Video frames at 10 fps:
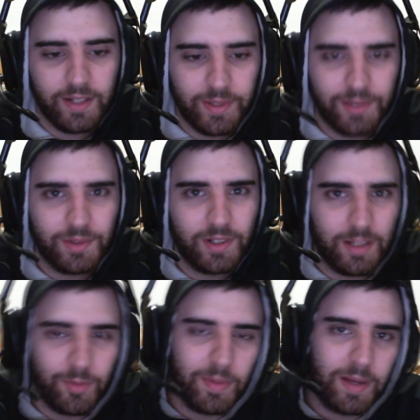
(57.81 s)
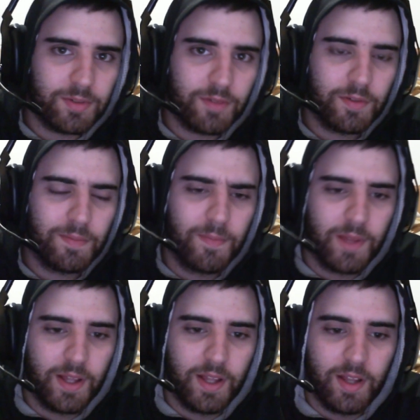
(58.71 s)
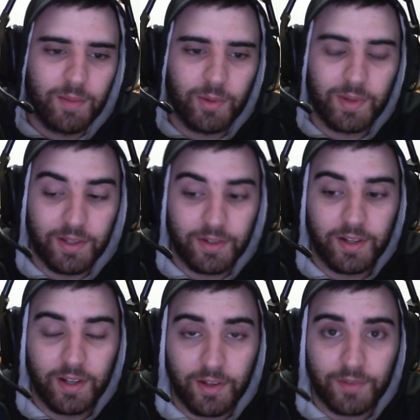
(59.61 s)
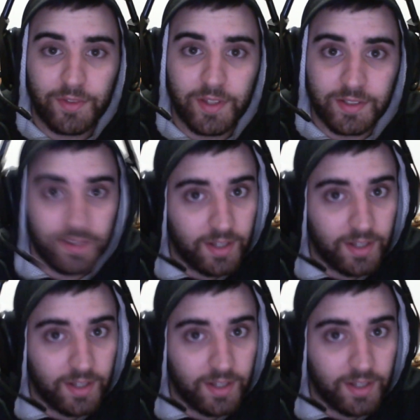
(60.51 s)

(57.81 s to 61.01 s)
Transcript: We took a couple maps off them, but we learnt a lot of things.